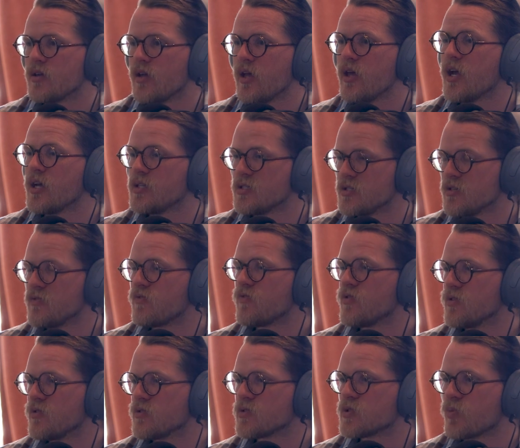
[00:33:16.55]
and I did
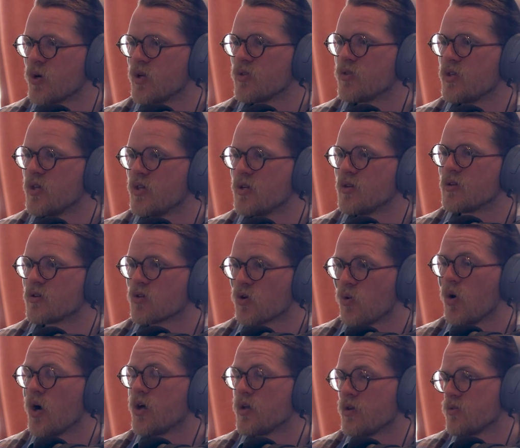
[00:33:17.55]
feel spread thin
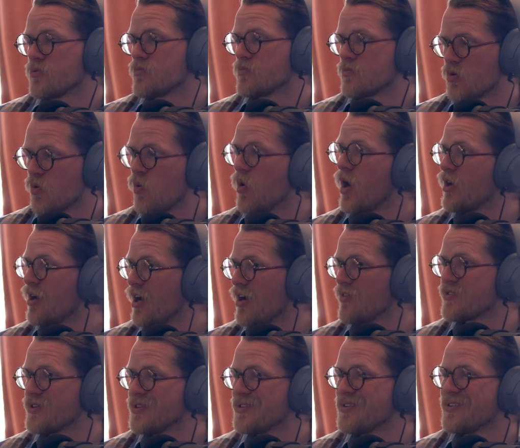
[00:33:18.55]
quite
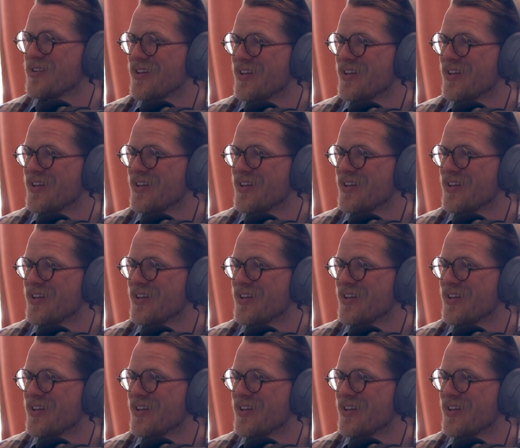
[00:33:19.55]
often.